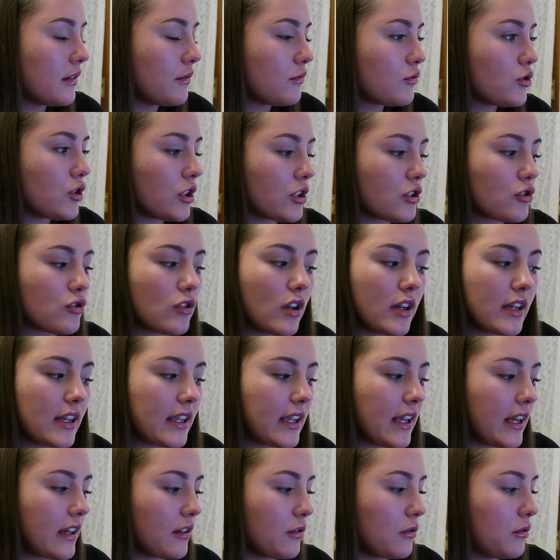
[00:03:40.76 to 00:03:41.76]
Just trying to
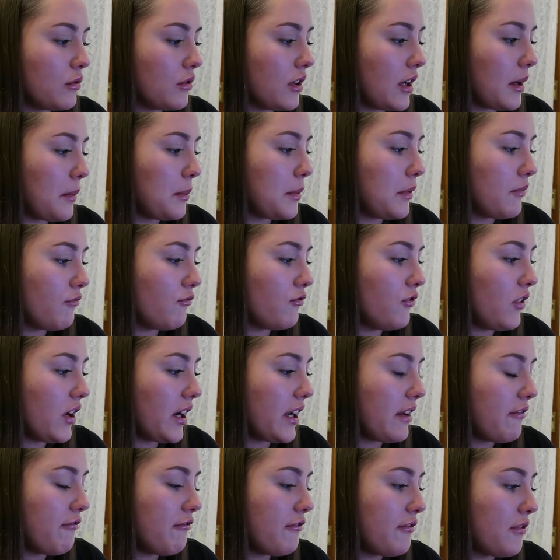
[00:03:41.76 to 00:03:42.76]
get it all up and
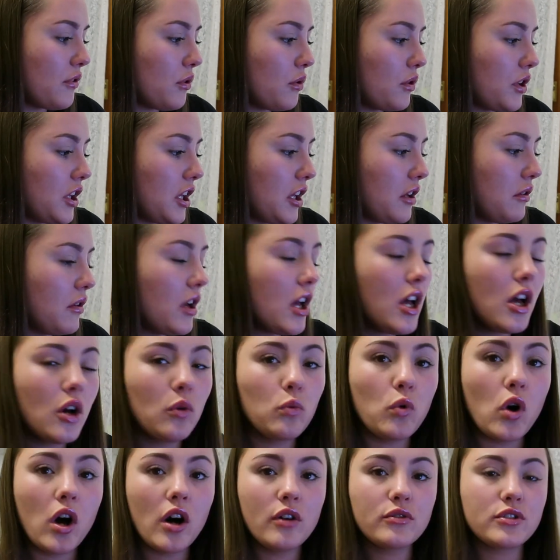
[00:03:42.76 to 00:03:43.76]
running for you.
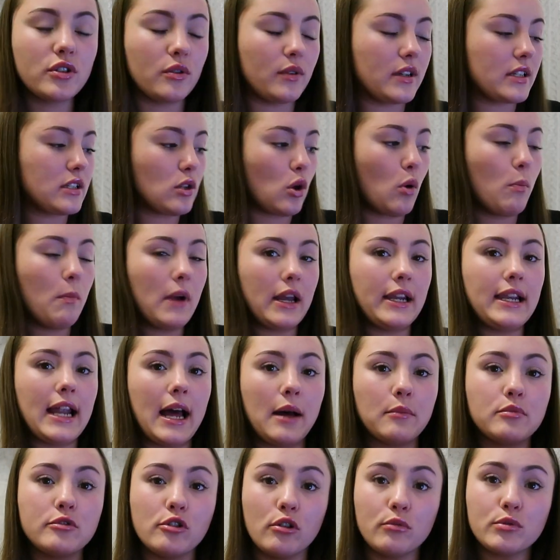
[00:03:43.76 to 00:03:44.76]
What I'll do is on my
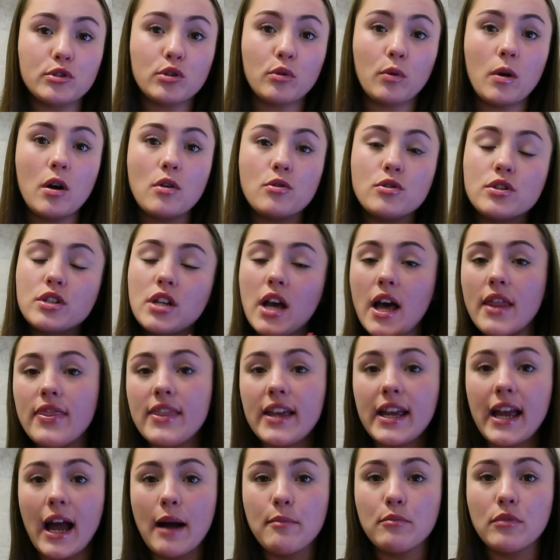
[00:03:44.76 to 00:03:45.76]
laptop, so I'll turn
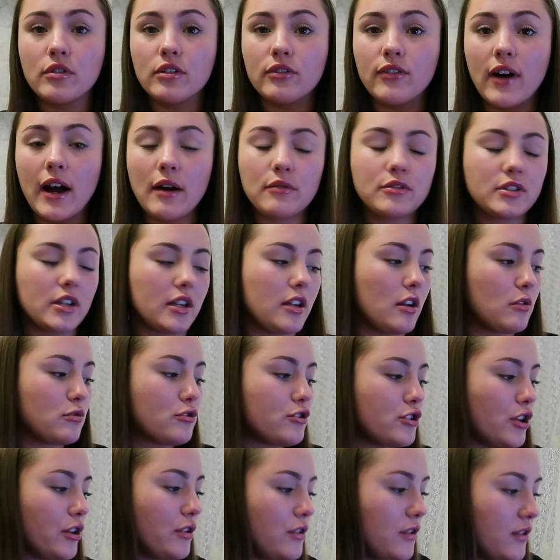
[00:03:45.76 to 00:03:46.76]
the camera around and I'll
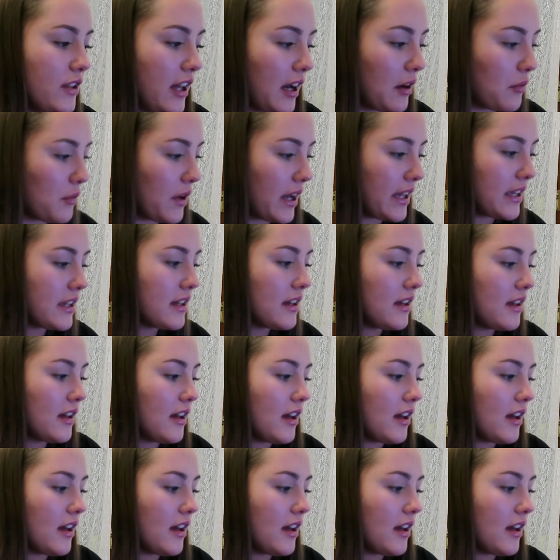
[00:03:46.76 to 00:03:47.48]
show you that way.